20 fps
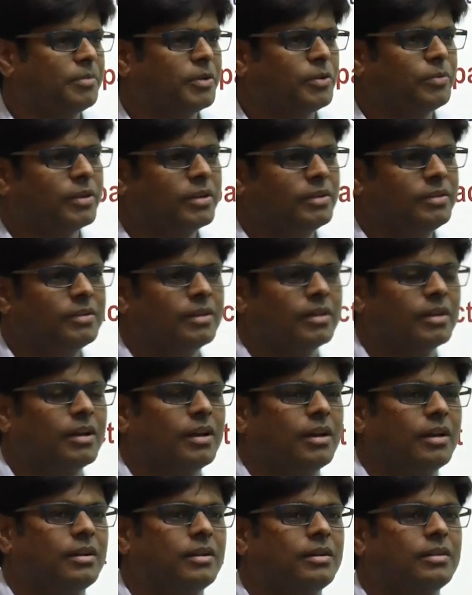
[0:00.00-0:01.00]
everyone.
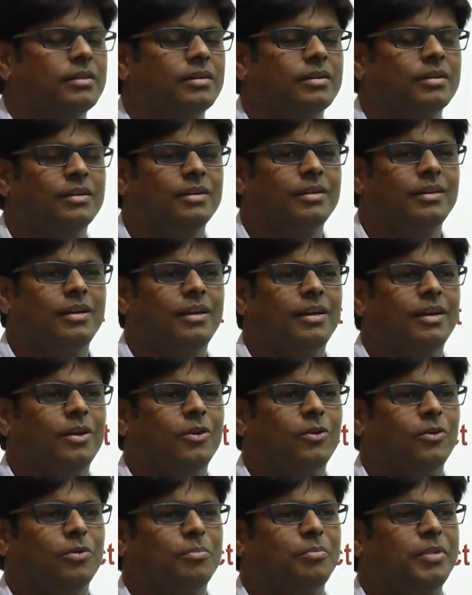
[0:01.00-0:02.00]
And
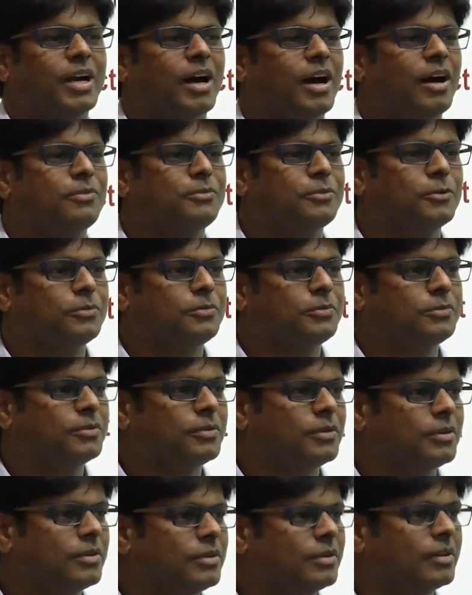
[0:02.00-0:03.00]
on behalf of
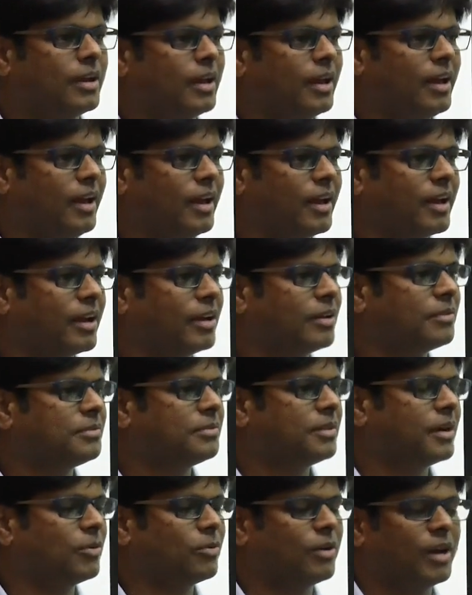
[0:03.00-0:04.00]

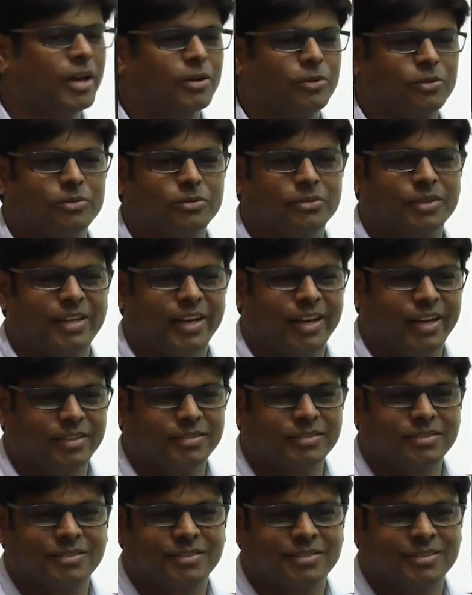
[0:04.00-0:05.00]
AKF, I would like to
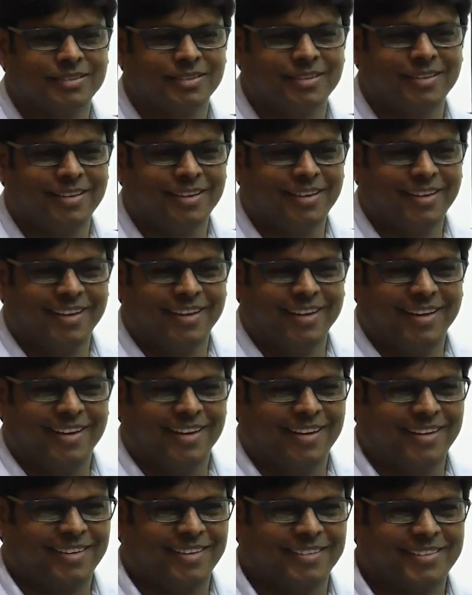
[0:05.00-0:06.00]
thanks
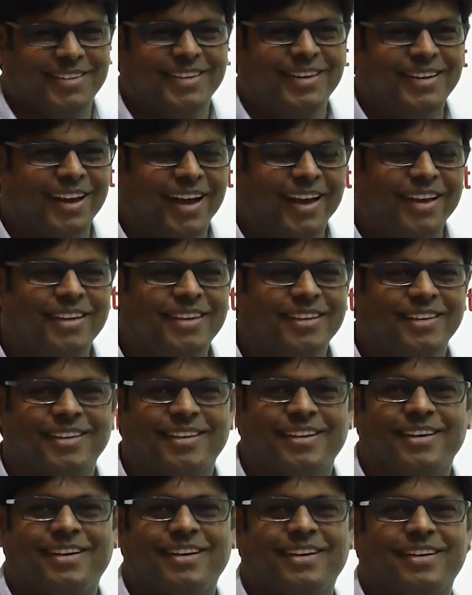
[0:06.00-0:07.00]
3i
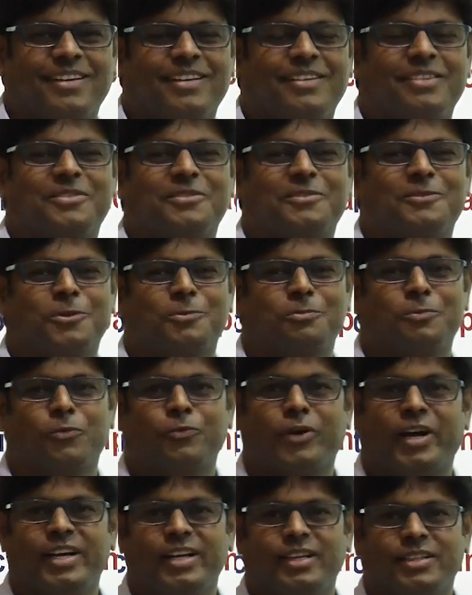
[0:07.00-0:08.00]
for
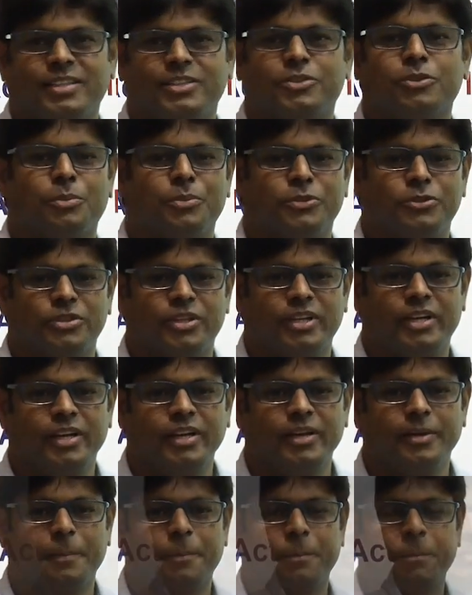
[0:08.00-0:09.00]
providing this opportunity.
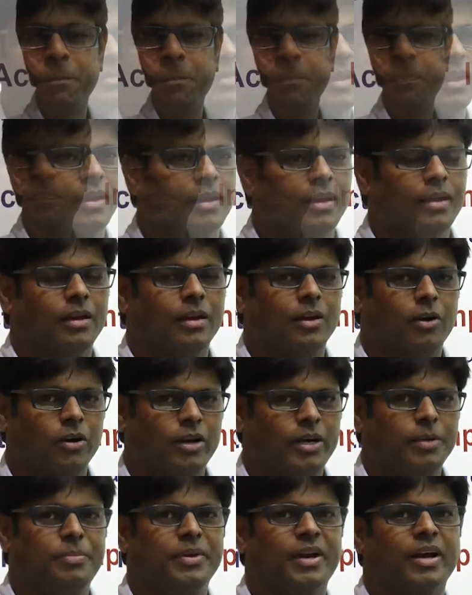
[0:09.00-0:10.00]

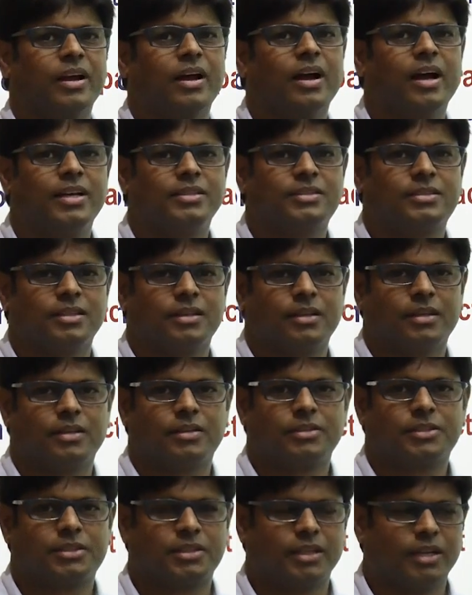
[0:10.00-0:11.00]
Already Priyanka has
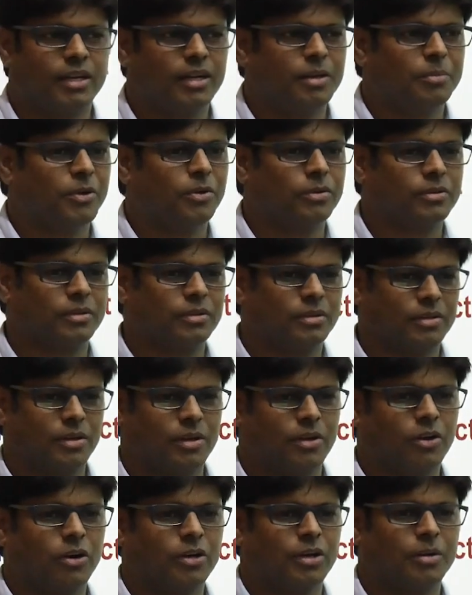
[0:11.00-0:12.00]
shared a
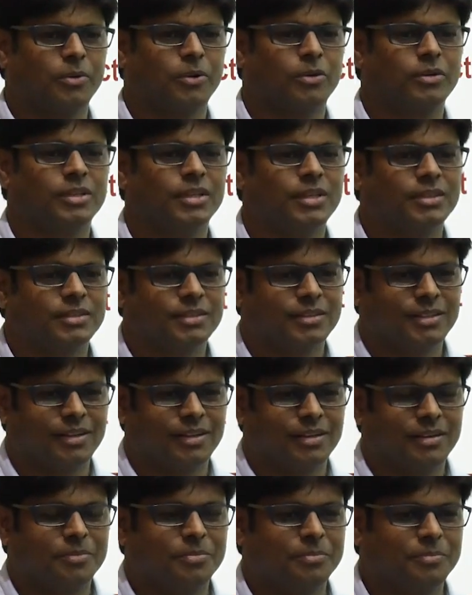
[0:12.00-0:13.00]
lot about this
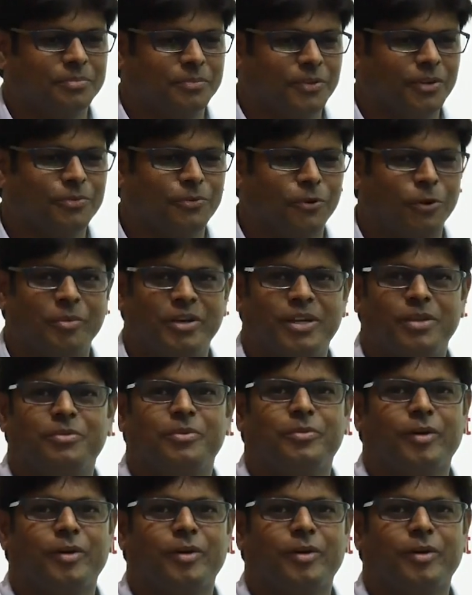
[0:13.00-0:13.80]
formative